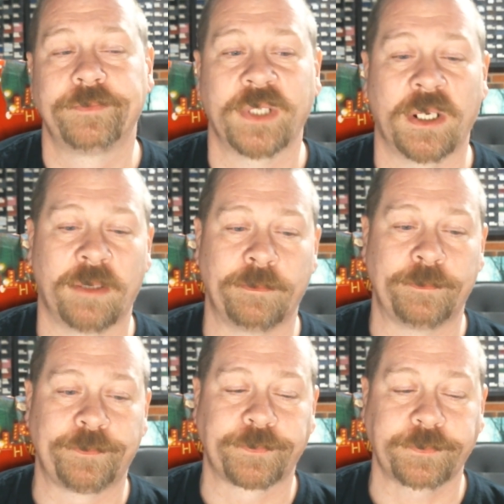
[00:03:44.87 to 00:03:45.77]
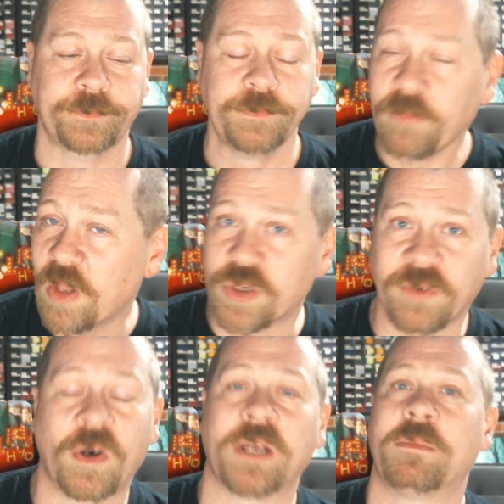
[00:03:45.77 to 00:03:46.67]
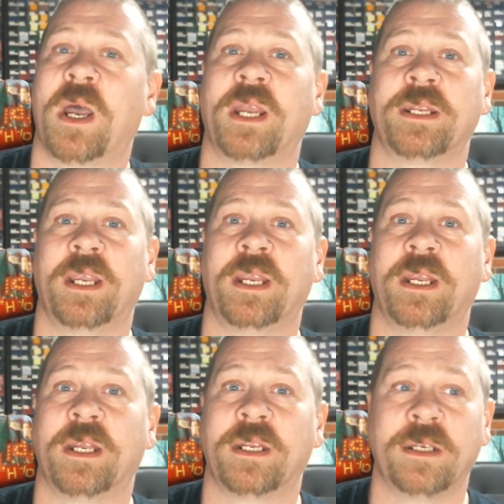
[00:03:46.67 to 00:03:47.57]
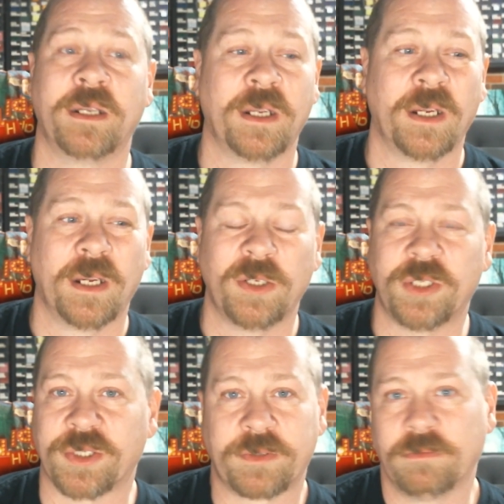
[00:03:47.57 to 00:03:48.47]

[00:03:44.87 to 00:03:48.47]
He was a good friend of mine and just,